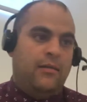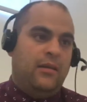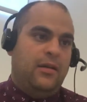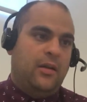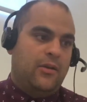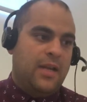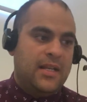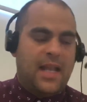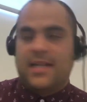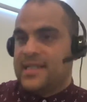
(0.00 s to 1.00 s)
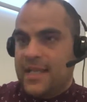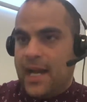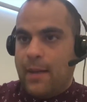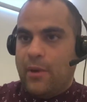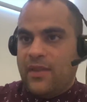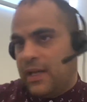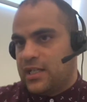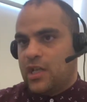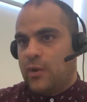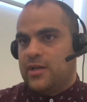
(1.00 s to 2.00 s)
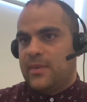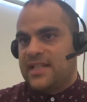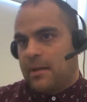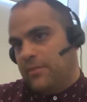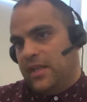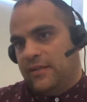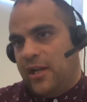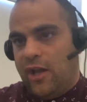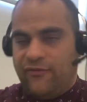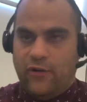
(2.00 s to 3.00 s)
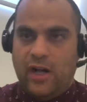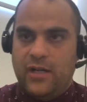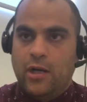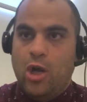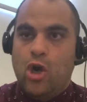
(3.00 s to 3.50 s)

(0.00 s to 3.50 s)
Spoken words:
in that setup, I think it's going to be something that I find